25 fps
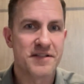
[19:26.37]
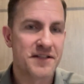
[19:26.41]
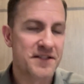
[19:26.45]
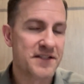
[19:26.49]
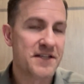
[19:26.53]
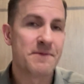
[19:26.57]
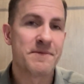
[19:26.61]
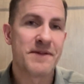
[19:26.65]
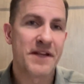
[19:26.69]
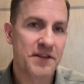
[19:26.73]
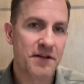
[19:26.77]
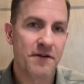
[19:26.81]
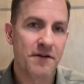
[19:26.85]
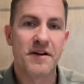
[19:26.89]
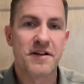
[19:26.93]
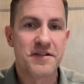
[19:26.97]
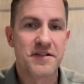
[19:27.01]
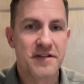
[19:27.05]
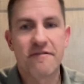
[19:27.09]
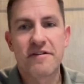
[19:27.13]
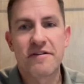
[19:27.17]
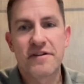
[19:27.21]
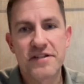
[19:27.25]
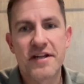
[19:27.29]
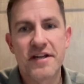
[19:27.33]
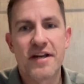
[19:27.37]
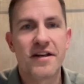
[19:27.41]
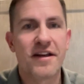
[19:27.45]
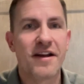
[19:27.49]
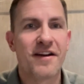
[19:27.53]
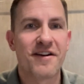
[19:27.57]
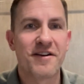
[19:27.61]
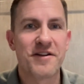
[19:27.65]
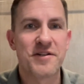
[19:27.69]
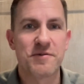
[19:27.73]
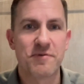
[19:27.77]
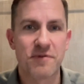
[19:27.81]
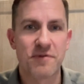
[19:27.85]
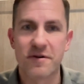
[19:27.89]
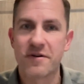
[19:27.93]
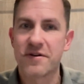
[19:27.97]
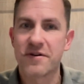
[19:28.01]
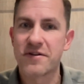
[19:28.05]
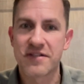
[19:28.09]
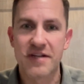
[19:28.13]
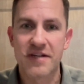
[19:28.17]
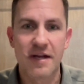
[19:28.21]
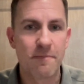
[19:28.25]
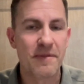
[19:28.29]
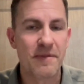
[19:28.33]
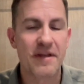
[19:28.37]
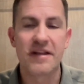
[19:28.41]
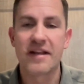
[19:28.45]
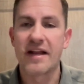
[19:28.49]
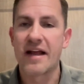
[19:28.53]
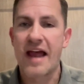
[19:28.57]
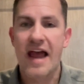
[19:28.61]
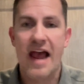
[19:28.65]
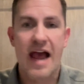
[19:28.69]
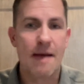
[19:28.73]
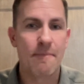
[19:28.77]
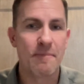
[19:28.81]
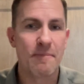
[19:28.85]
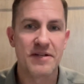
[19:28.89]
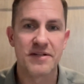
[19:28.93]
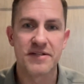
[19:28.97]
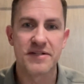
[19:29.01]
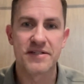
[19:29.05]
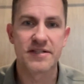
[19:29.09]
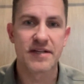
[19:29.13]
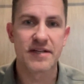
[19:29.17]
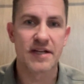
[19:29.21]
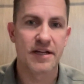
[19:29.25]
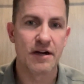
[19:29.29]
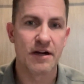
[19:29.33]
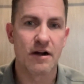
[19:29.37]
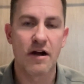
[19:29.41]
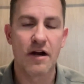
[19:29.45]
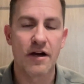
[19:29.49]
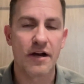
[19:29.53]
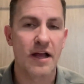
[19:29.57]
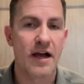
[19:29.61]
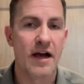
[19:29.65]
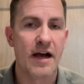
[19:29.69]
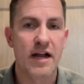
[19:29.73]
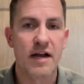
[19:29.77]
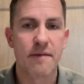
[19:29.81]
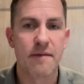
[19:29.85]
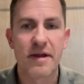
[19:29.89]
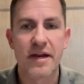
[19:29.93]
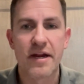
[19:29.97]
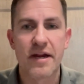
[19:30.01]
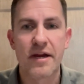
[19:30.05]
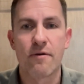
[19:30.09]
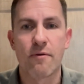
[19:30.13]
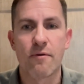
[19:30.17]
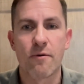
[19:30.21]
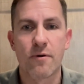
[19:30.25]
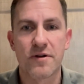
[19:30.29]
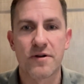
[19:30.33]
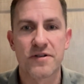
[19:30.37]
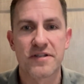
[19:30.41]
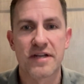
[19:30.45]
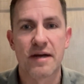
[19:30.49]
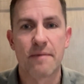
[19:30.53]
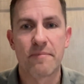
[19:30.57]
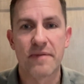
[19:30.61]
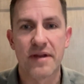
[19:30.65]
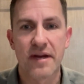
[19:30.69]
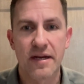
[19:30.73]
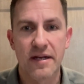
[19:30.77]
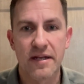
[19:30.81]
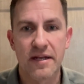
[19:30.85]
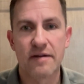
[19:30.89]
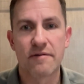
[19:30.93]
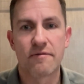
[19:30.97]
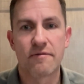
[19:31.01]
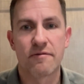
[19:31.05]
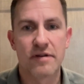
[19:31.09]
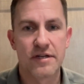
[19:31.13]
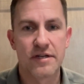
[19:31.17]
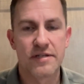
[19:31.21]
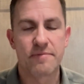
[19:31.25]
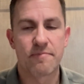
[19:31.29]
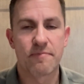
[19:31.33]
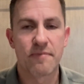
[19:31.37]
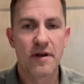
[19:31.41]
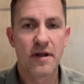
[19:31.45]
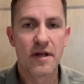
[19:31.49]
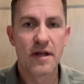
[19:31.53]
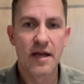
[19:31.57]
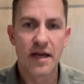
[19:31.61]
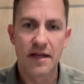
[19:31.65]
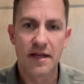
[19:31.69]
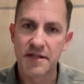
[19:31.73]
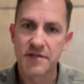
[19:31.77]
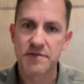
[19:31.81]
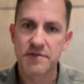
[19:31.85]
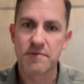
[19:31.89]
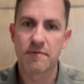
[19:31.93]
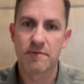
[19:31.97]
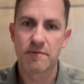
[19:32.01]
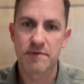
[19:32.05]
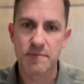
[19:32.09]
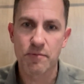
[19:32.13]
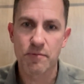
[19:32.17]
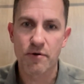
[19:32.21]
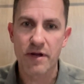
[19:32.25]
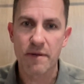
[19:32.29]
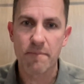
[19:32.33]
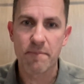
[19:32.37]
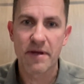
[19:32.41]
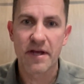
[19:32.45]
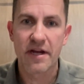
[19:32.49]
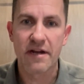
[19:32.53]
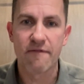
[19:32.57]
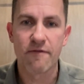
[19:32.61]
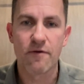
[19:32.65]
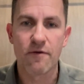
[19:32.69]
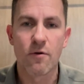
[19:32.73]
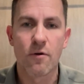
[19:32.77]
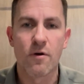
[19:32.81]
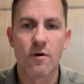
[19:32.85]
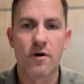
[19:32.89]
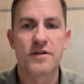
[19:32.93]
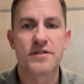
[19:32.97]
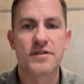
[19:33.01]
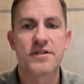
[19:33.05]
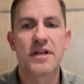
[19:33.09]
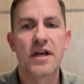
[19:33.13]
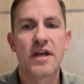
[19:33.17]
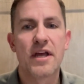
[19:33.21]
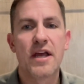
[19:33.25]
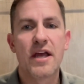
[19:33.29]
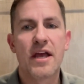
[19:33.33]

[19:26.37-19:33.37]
It seems like there is every 10 years, there's something that happens in our economy or something that is, and this one was pretty big, of course,